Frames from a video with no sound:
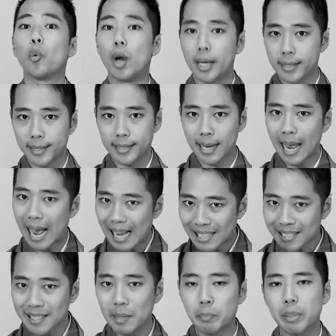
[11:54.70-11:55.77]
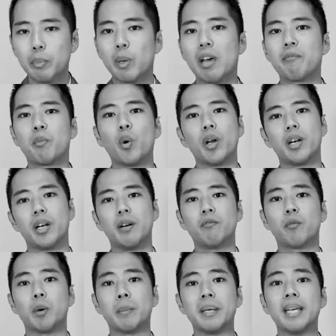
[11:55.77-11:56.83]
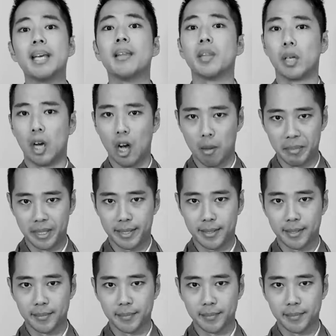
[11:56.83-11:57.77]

rust, as some people have pointed out for me in the comments.